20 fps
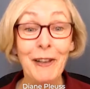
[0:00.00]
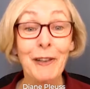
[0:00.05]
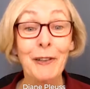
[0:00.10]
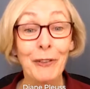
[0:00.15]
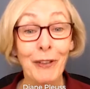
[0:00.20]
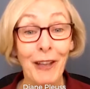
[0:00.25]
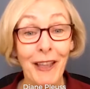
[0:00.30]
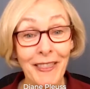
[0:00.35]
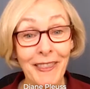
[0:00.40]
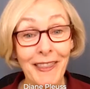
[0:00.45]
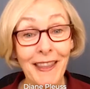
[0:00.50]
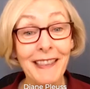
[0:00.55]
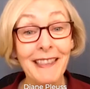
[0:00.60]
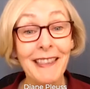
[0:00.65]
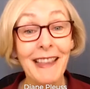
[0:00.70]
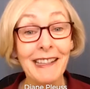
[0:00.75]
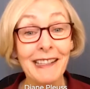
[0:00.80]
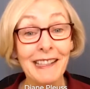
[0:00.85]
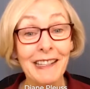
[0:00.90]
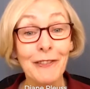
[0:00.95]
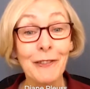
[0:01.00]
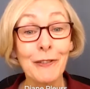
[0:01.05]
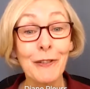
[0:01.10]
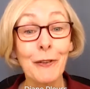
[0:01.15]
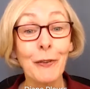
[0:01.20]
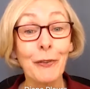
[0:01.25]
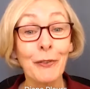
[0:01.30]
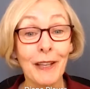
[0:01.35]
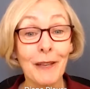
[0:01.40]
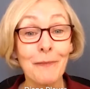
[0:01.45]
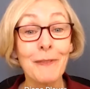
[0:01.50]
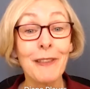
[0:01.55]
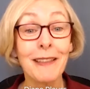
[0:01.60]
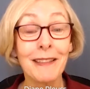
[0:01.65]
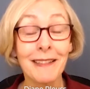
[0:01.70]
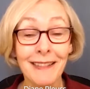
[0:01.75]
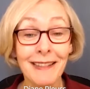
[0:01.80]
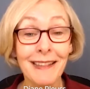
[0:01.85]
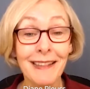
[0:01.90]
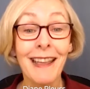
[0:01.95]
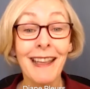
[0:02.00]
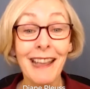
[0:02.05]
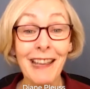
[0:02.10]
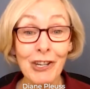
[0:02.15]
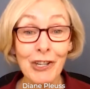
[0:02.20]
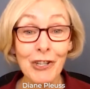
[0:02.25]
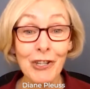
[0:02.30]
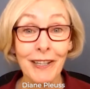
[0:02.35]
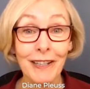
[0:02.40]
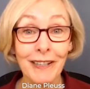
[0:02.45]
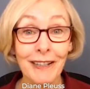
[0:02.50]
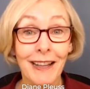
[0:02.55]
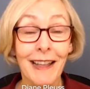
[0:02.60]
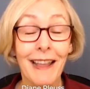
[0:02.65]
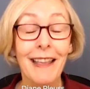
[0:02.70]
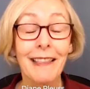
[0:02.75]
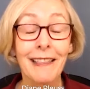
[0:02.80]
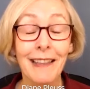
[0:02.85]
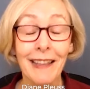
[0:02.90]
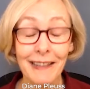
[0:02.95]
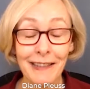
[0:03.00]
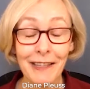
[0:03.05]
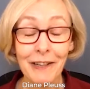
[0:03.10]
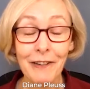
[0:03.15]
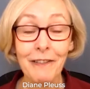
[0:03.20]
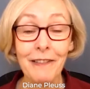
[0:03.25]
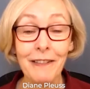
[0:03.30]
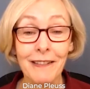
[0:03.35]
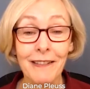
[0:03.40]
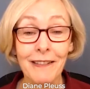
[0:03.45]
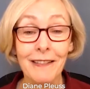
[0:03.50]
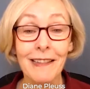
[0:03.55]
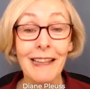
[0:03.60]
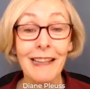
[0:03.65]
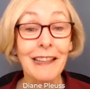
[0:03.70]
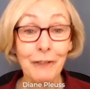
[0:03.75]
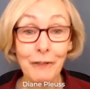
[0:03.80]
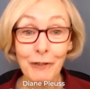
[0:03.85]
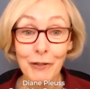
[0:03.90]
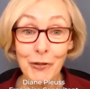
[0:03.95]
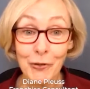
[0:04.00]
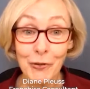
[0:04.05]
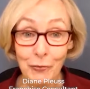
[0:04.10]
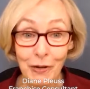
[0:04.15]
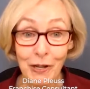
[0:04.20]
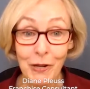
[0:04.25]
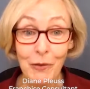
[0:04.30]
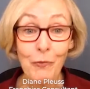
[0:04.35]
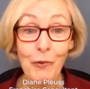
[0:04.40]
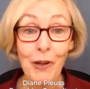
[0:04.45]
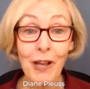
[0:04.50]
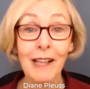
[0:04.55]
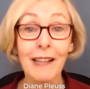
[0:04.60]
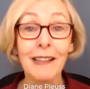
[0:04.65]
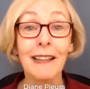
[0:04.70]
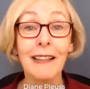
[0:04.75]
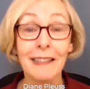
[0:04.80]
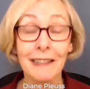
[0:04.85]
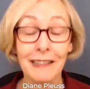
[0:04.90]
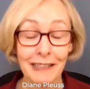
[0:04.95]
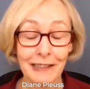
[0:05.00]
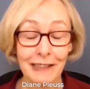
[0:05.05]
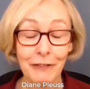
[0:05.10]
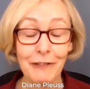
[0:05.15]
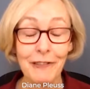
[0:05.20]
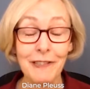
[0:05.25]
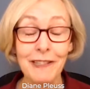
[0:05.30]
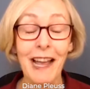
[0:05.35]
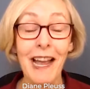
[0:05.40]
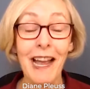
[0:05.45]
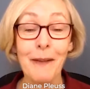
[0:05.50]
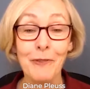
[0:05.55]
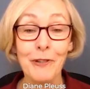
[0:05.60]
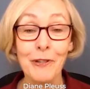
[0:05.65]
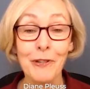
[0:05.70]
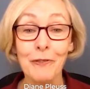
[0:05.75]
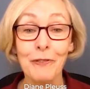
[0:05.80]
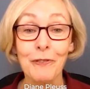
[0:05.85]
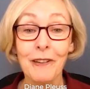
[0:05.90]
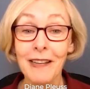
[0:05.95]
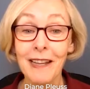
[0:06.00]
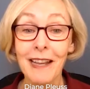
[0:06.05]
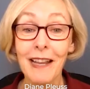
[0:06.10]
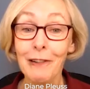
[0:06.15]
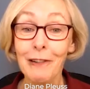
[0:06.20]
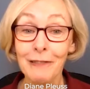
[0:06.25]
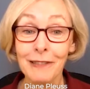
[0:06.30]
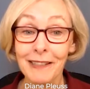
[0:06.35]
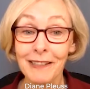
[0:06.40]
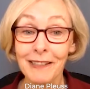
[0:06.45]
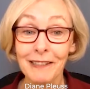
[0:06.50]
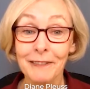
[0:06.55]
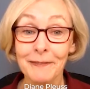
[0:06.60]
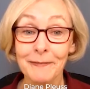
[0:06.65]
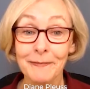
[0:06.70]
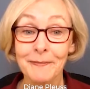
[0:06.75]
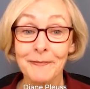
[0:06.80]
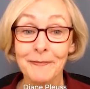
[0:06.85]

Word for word: So I think that gives you some indication that they're that they're doing well and that there is opportunity out there.